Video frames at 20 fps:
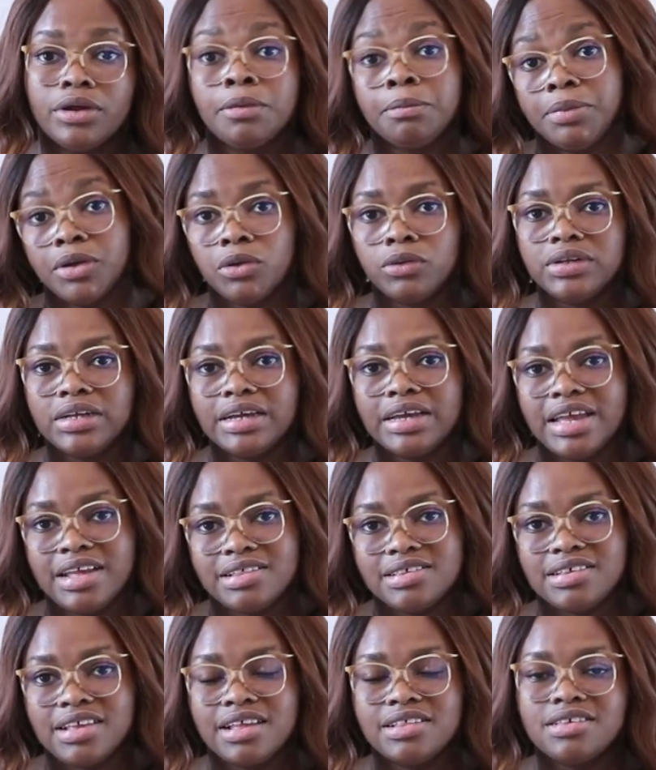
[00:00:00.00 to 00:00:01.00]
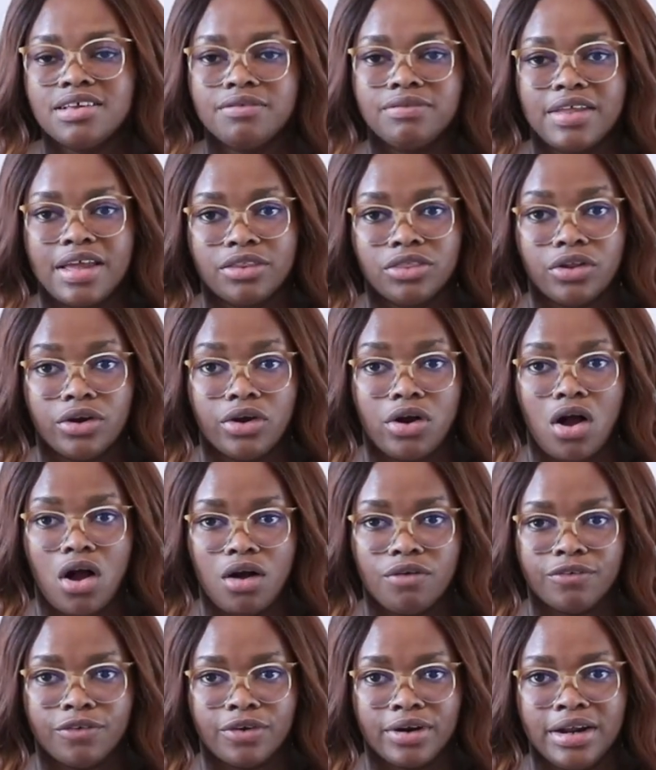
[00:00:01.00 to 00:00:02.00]
building incentive that they're
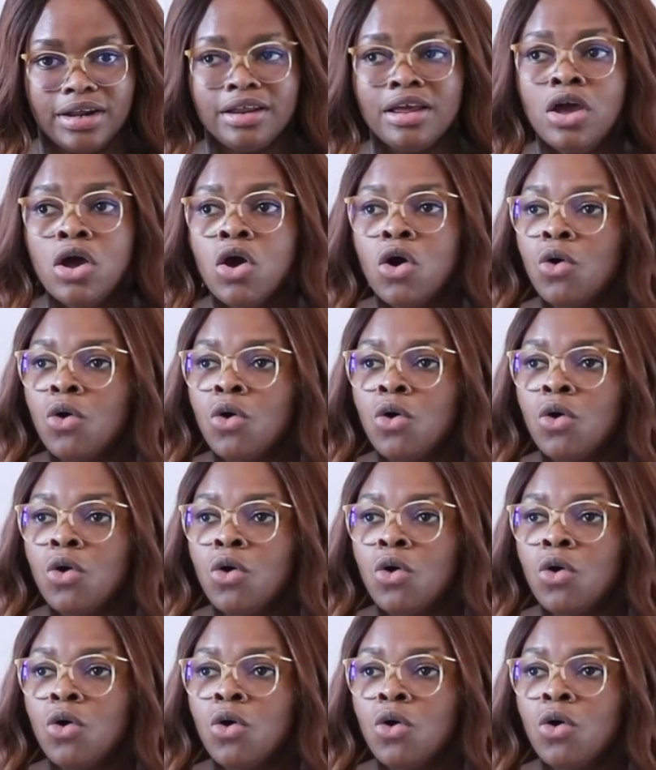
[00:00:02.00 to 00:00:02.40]
offering.